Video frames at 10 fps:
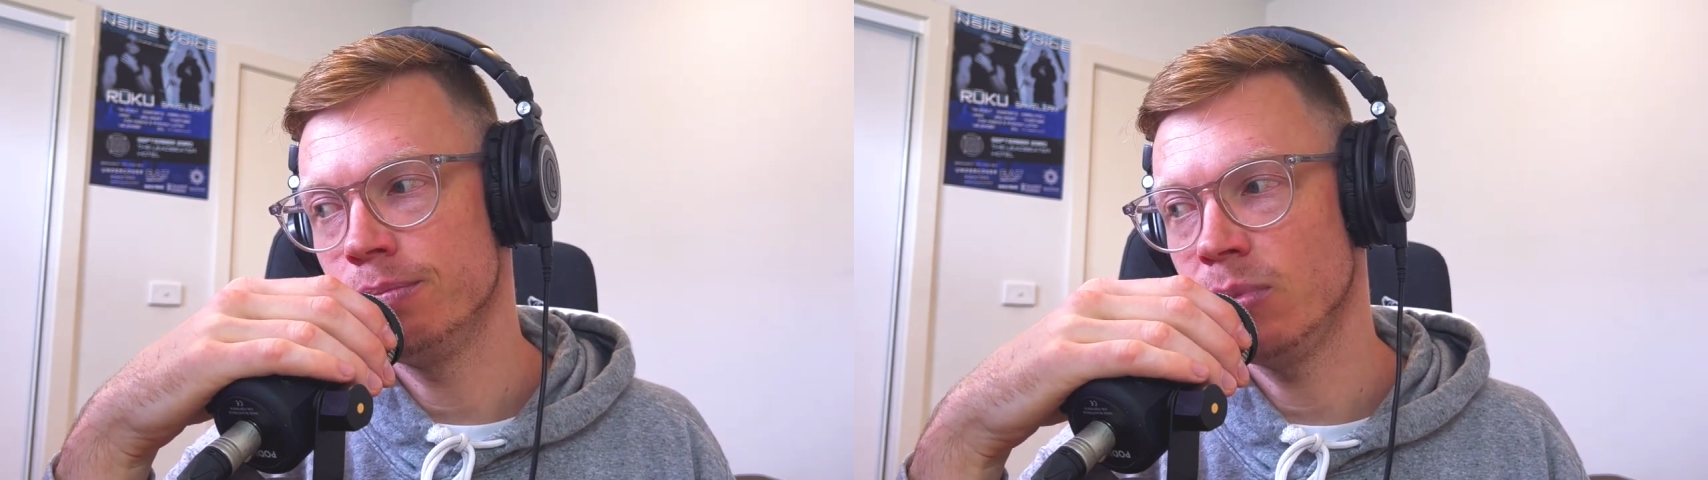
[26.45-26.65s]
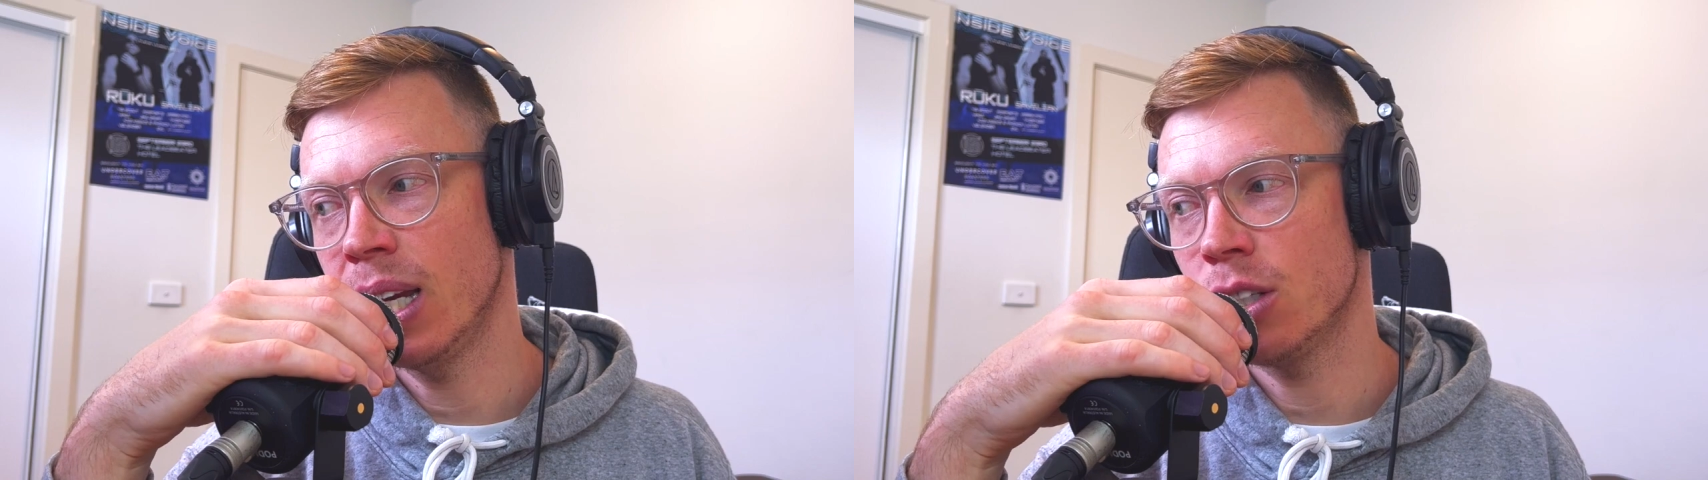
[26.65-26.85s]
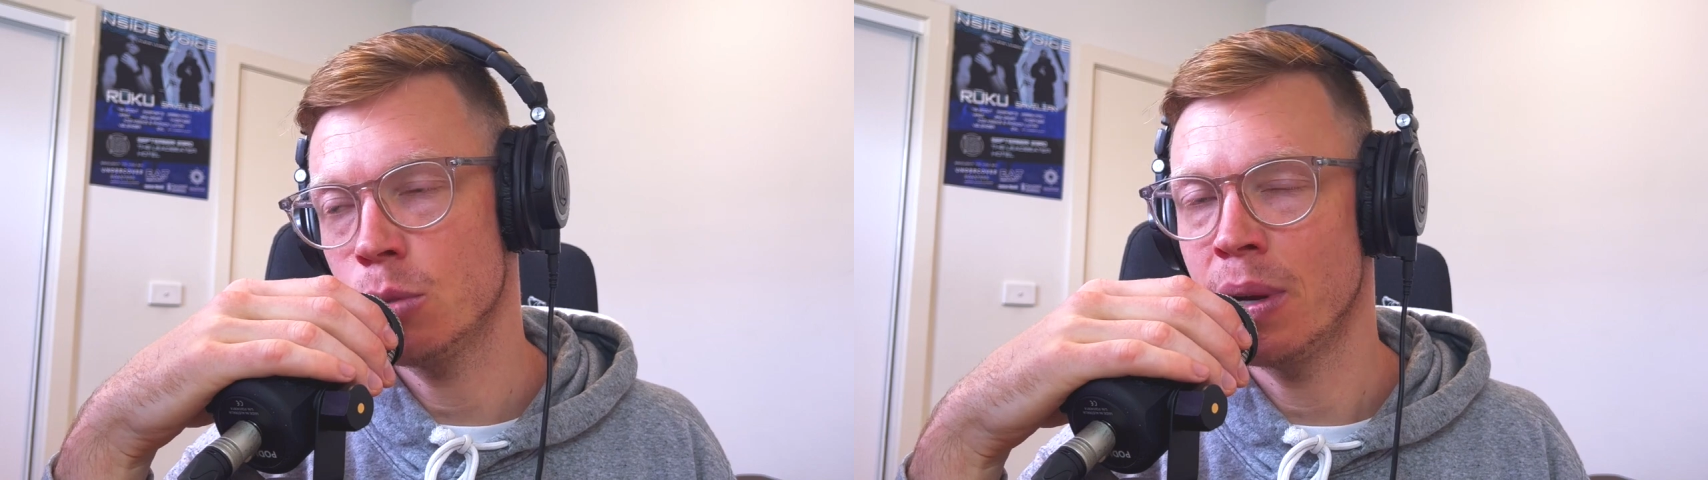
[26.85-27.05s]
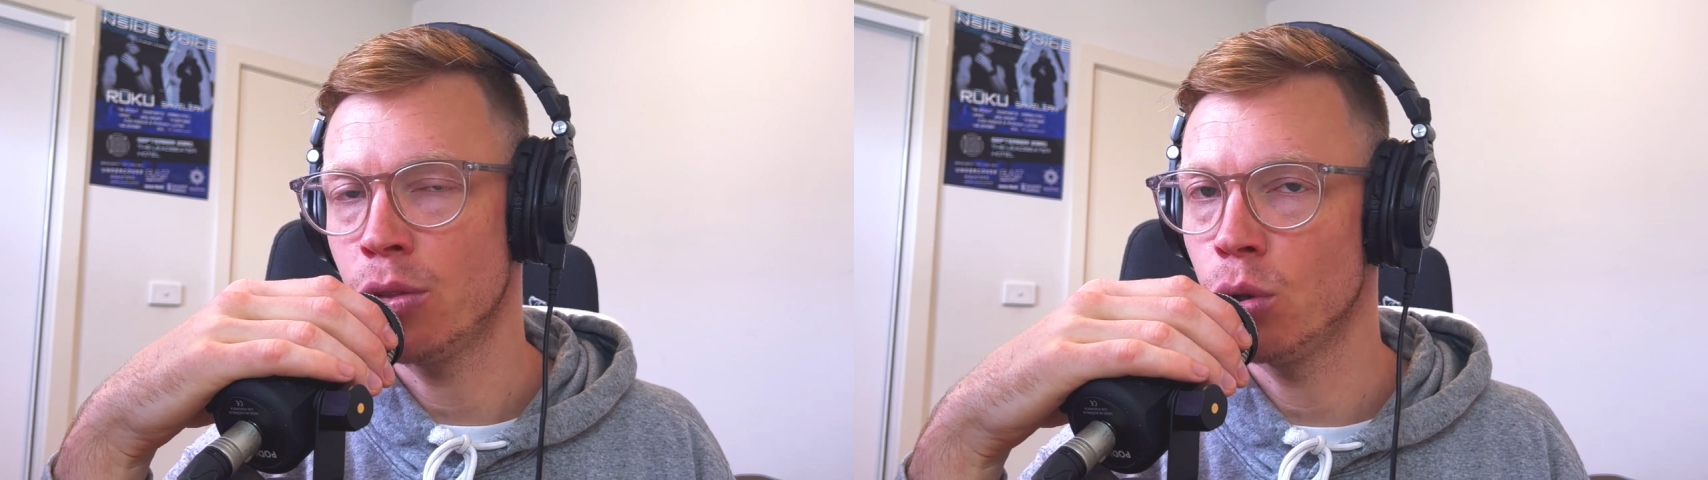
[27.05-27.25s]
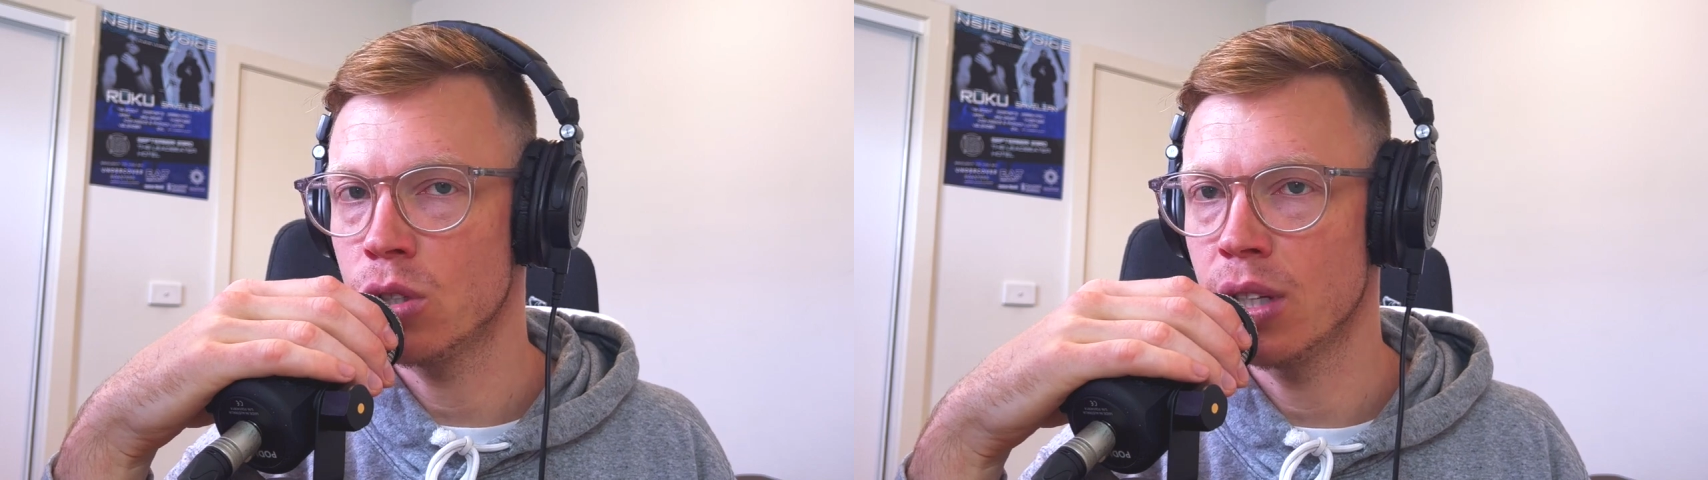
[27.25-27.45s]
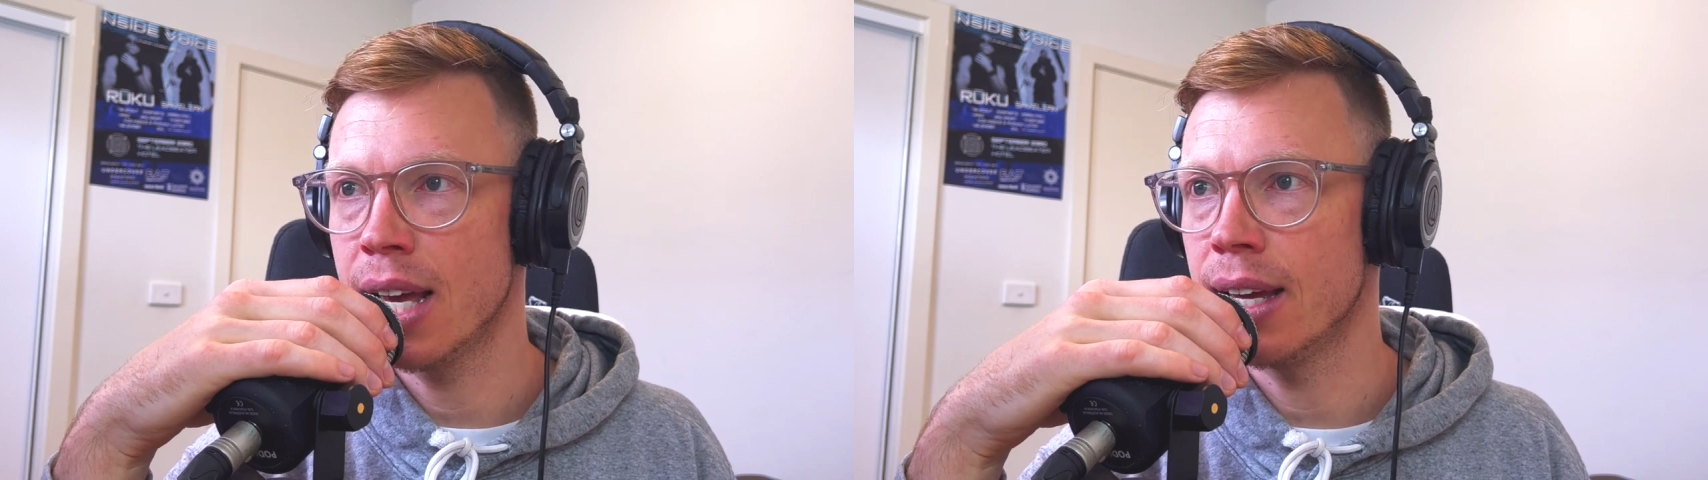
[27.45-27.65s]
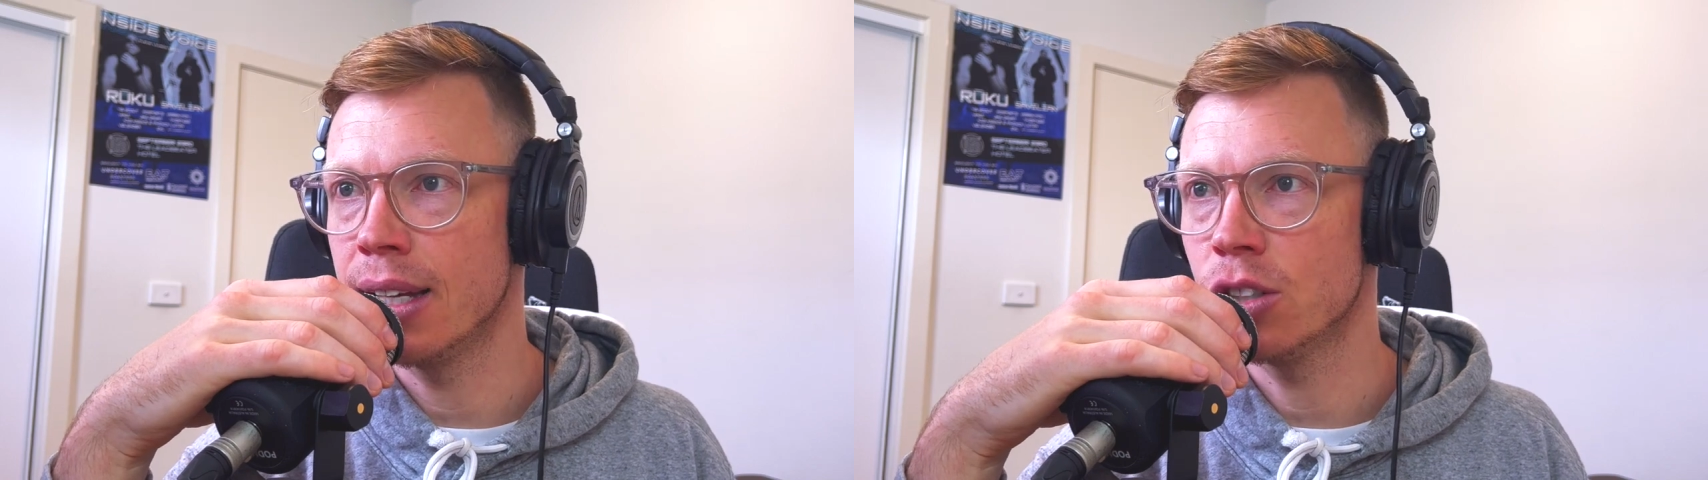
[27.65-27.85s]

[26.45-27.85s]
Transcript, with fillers: yeah, just my thoughts on that.